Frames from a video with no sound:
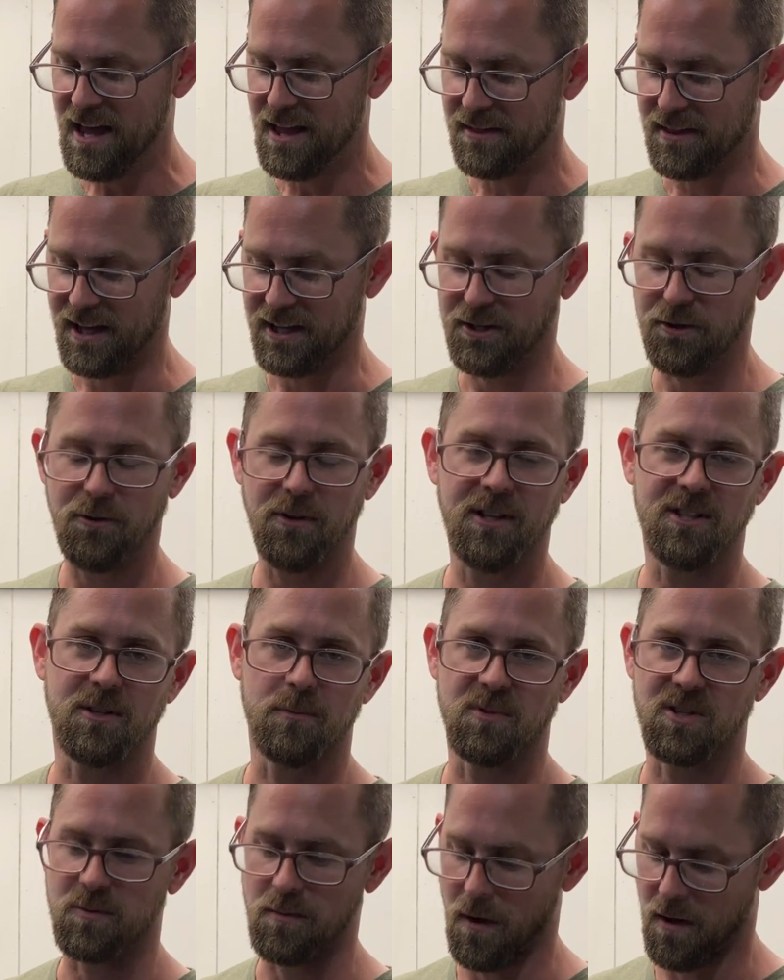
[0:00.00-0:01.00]
they do need some
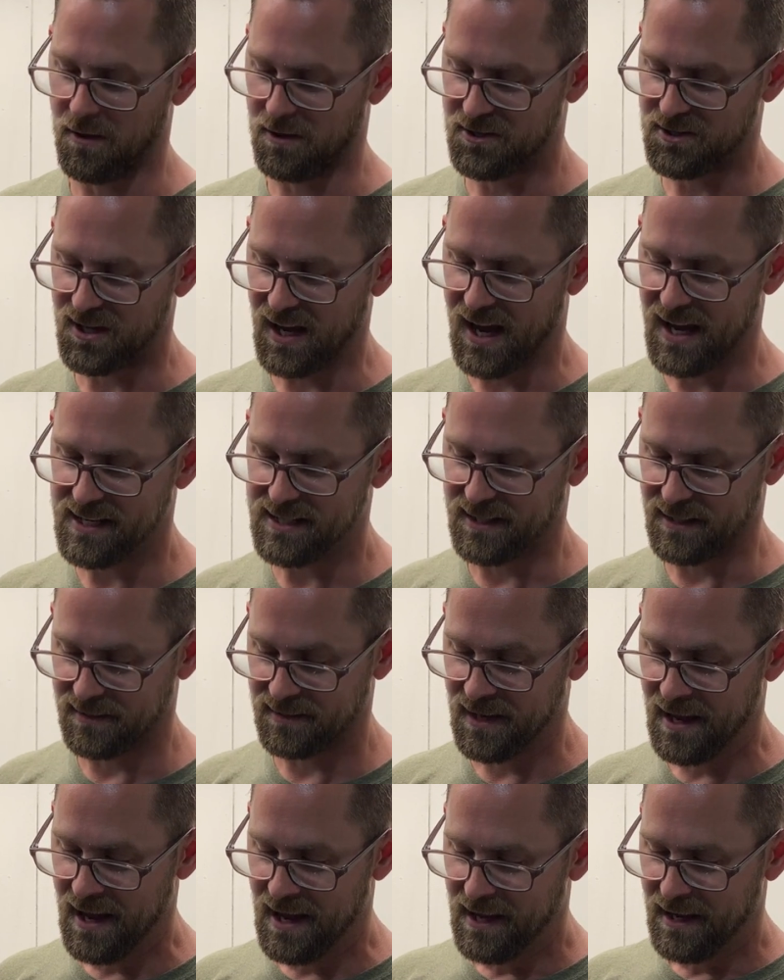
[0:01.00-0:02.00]
smaller
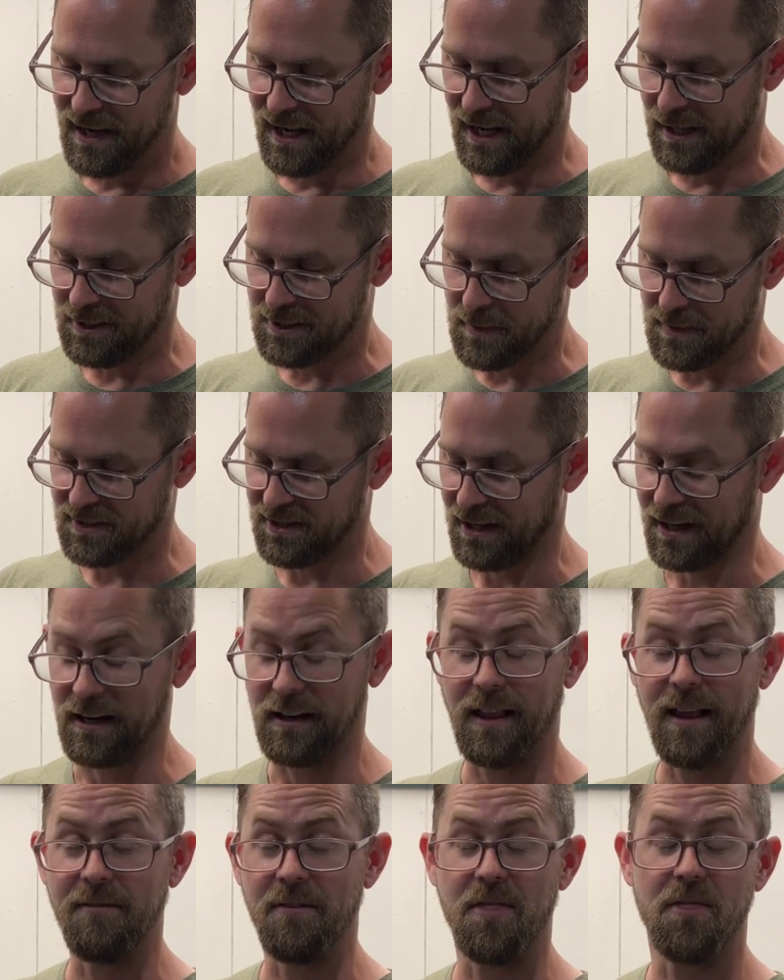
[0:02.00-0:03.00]
sizes, especially like an
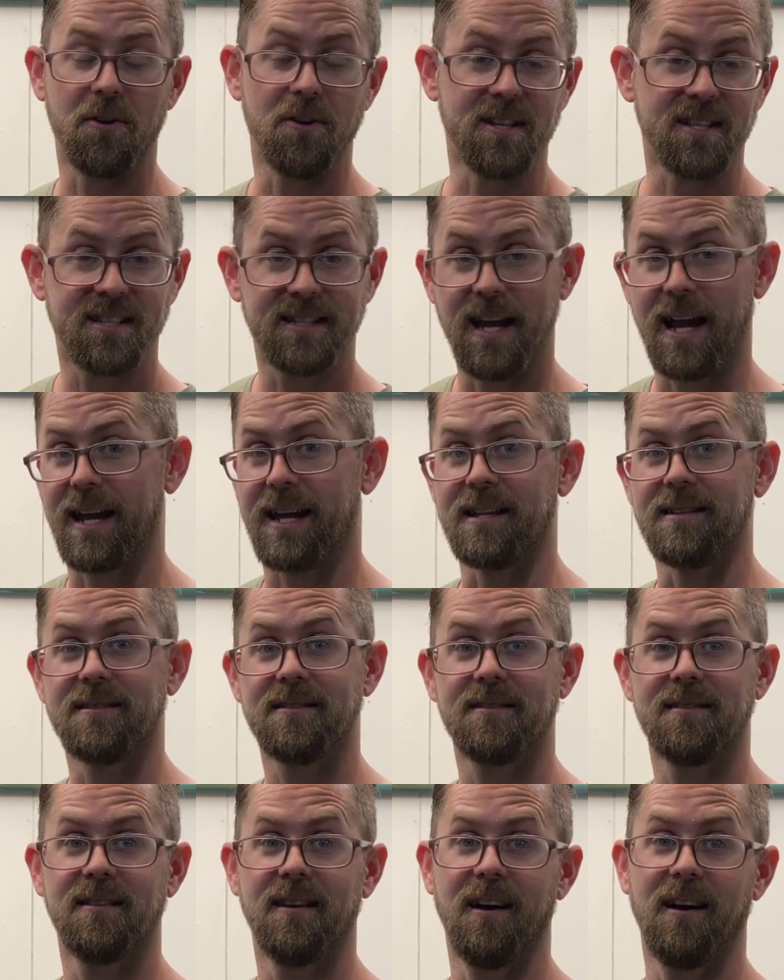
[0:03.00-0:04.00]

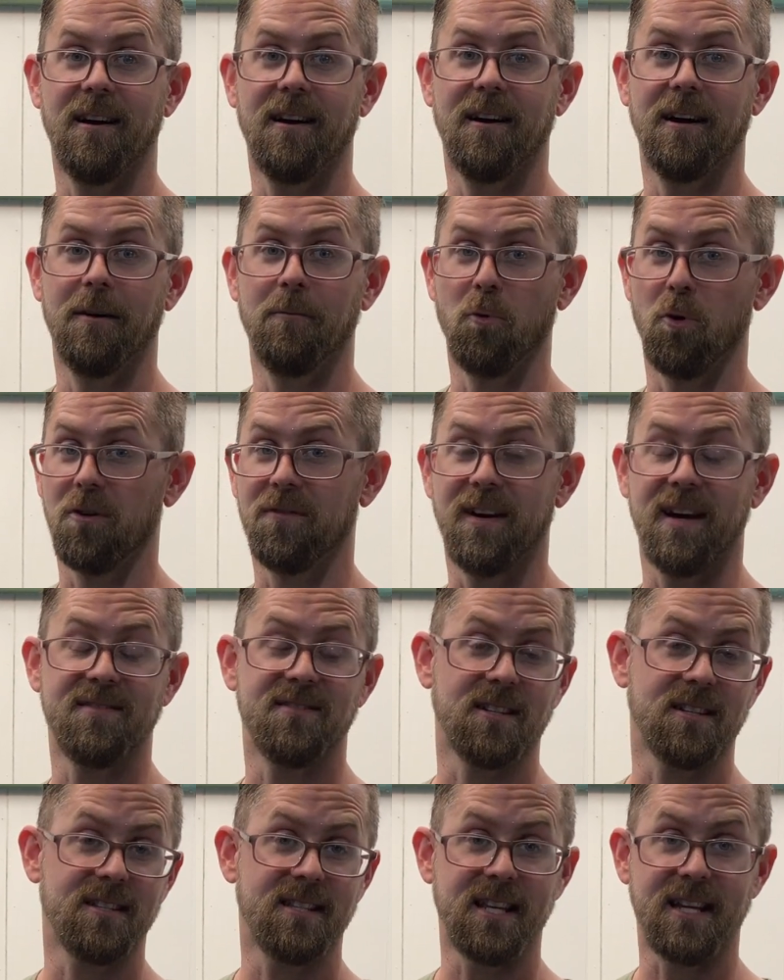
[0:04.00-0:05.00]
11/32 or
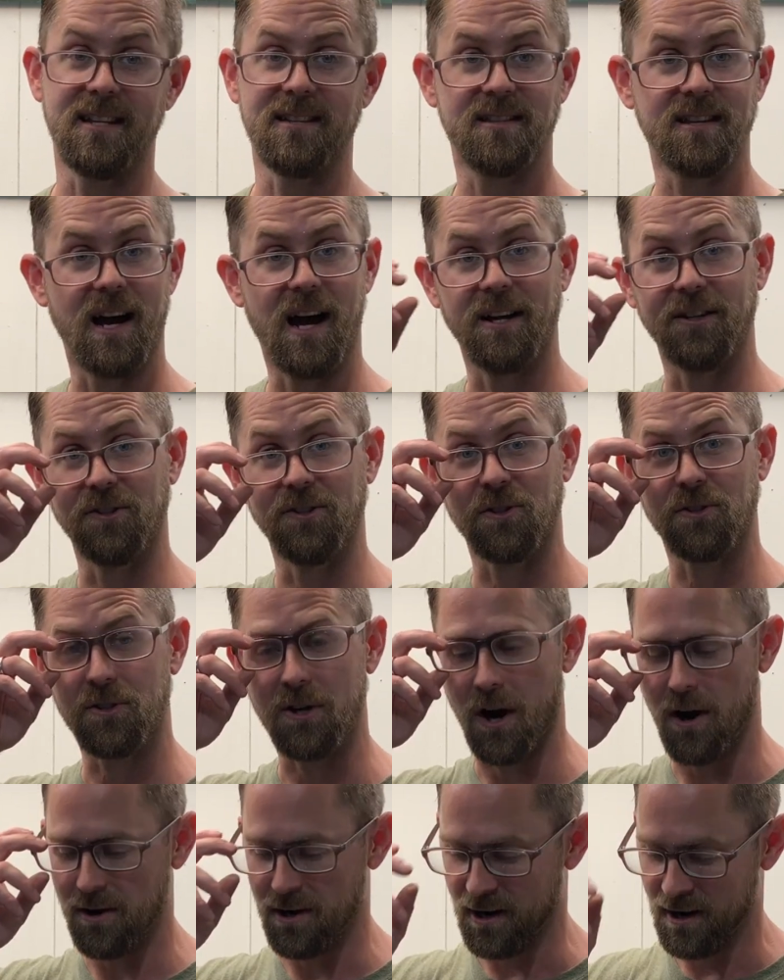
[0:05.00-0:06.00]
5/16 on your
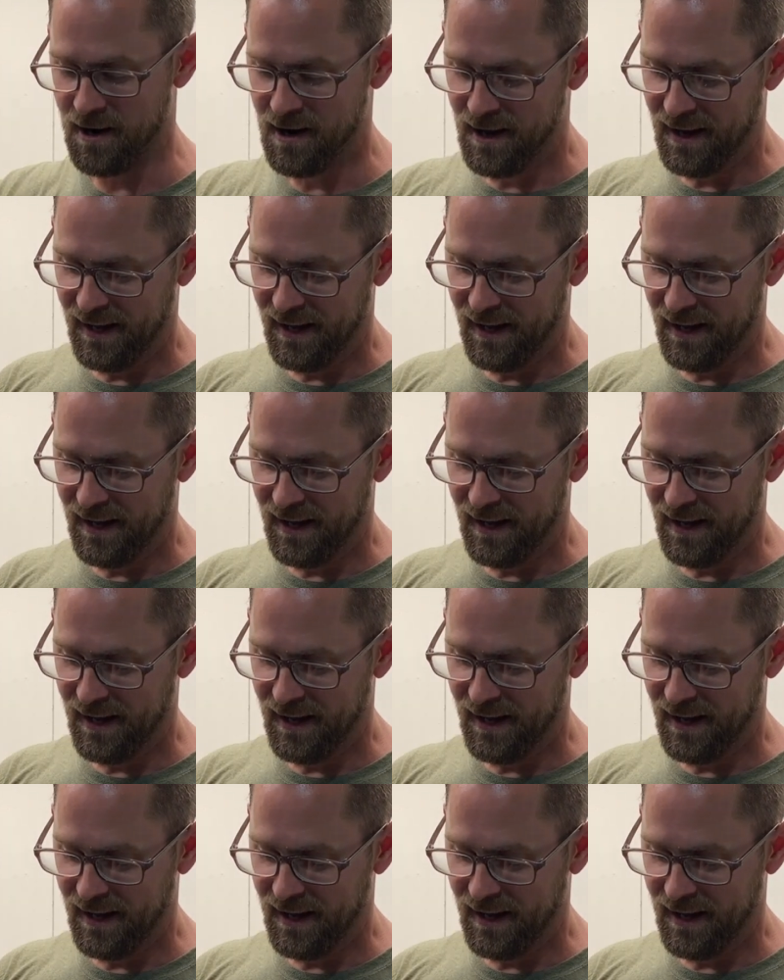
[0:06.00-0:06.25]
starter.